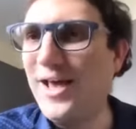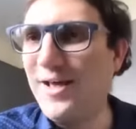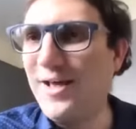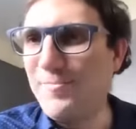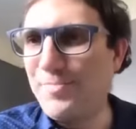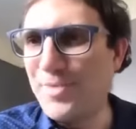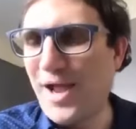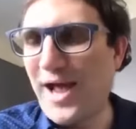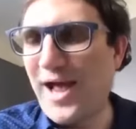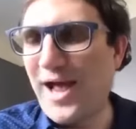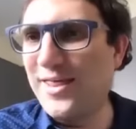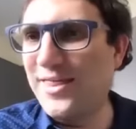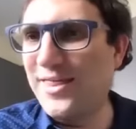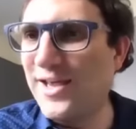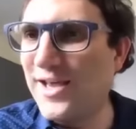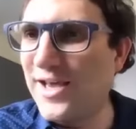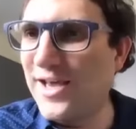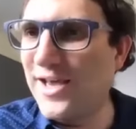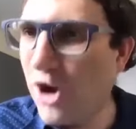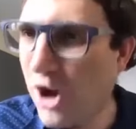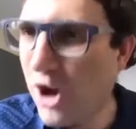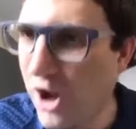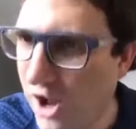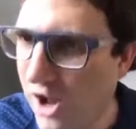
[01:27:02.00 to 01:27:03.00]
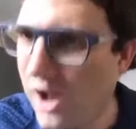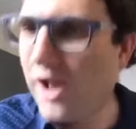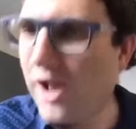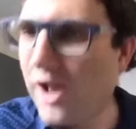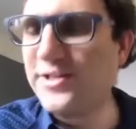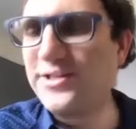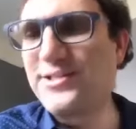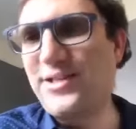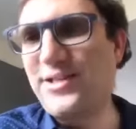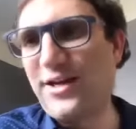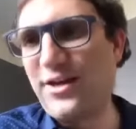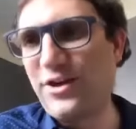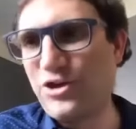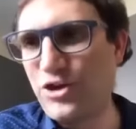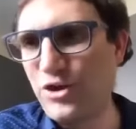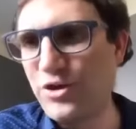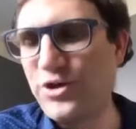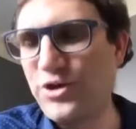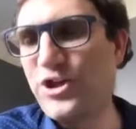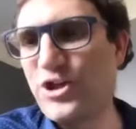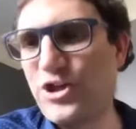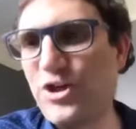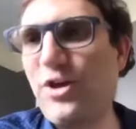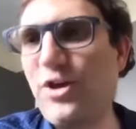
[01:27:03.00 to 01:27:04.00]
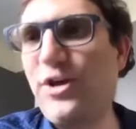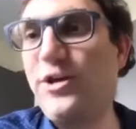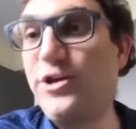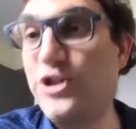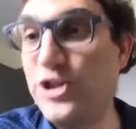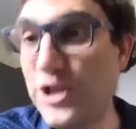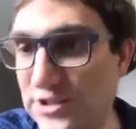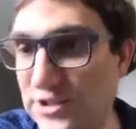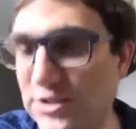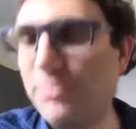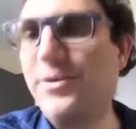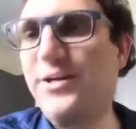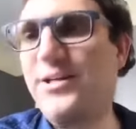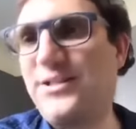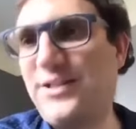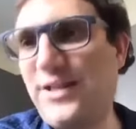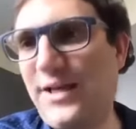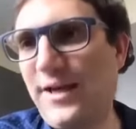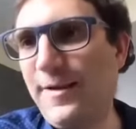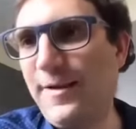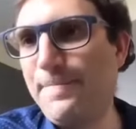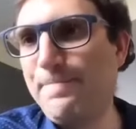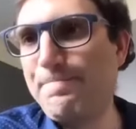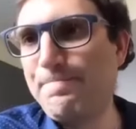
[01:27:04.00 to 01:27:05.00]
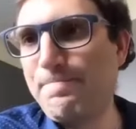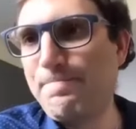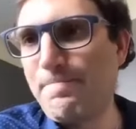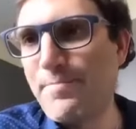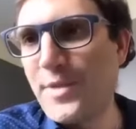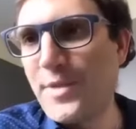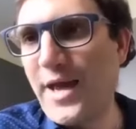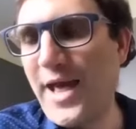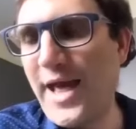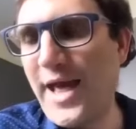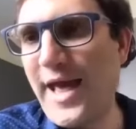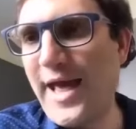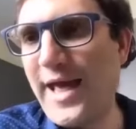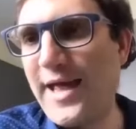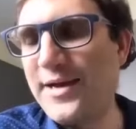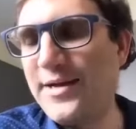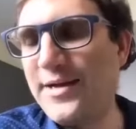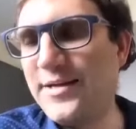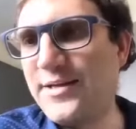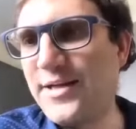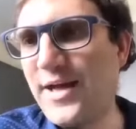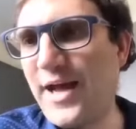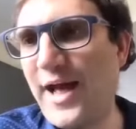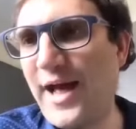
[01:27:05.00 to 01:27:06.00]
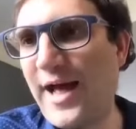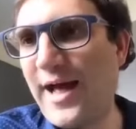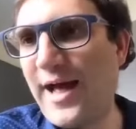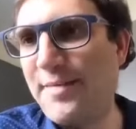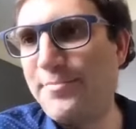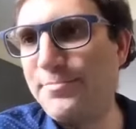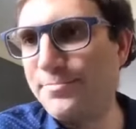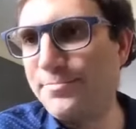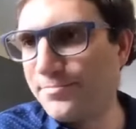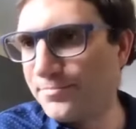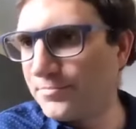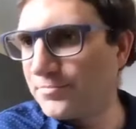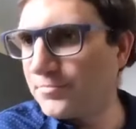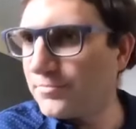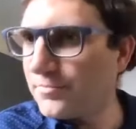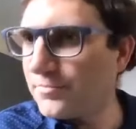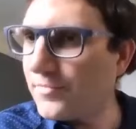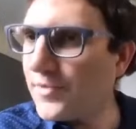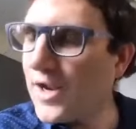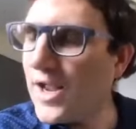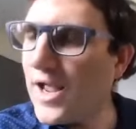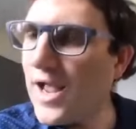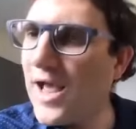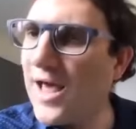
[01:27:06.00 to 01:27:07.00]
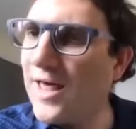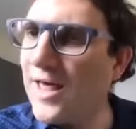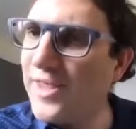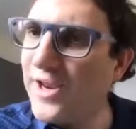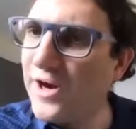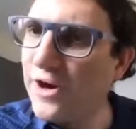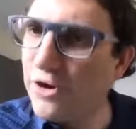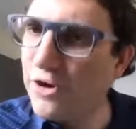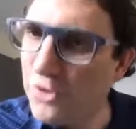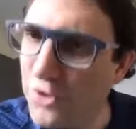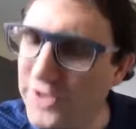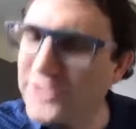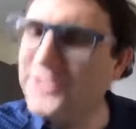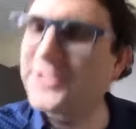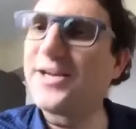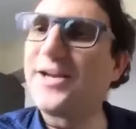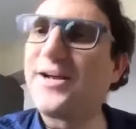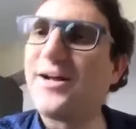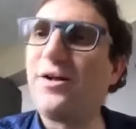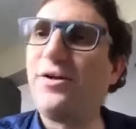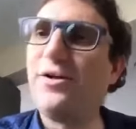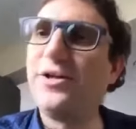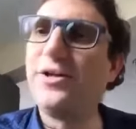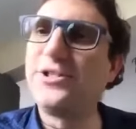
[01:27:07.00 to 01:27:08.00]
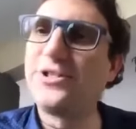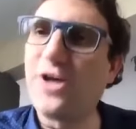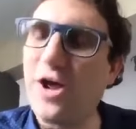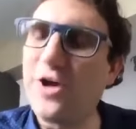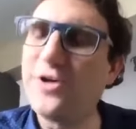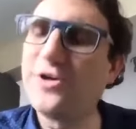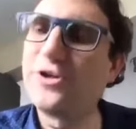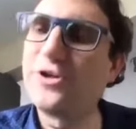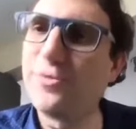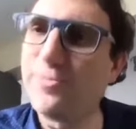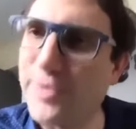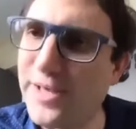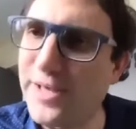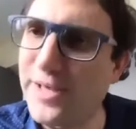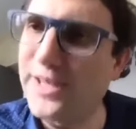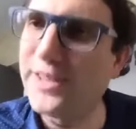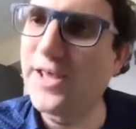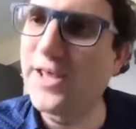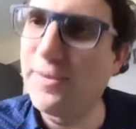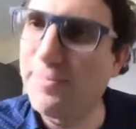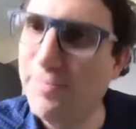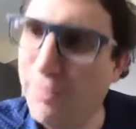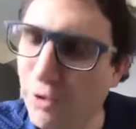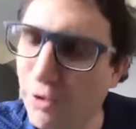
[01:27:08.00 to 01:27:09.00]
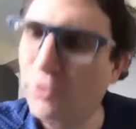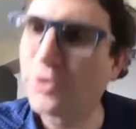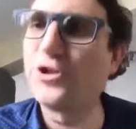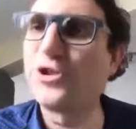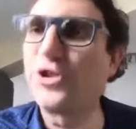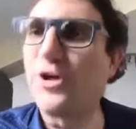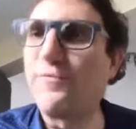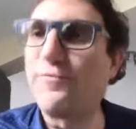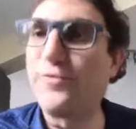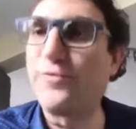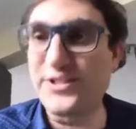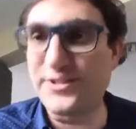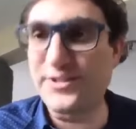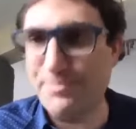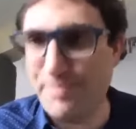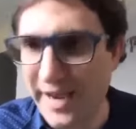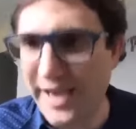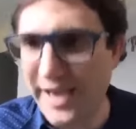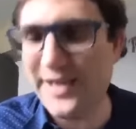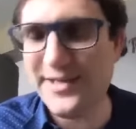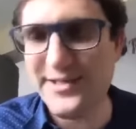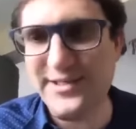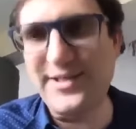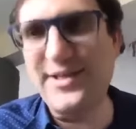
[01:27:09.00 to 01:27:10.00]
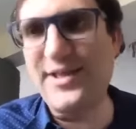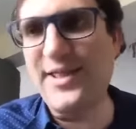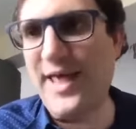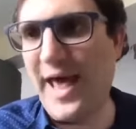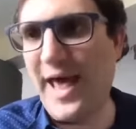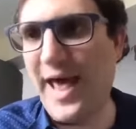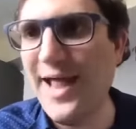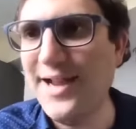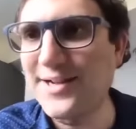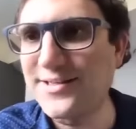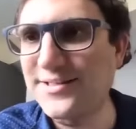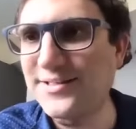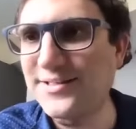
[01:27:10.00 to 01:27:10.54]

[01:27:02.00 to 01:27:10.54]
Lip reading: I think, enhancing judicial legitimacy. And I think critical is going to be the importance of respecting that,